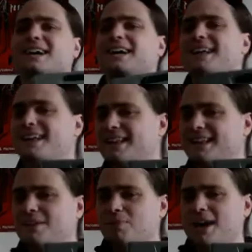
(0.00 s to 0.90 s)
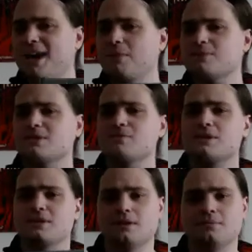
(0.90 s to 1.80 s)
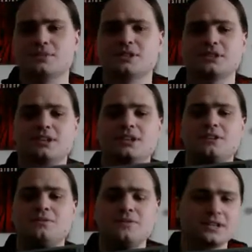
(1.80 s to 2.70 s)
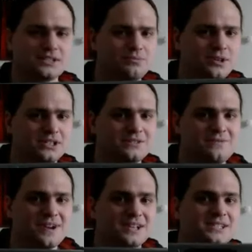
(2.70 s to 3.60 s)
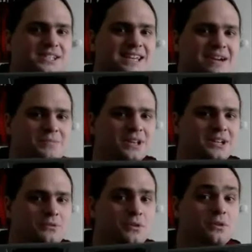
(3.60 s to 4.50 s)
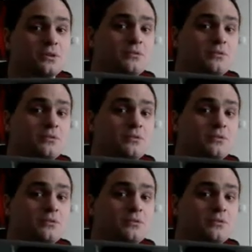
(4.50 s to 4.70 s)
perhaps sometimes your first impressions of things can be a little wrong.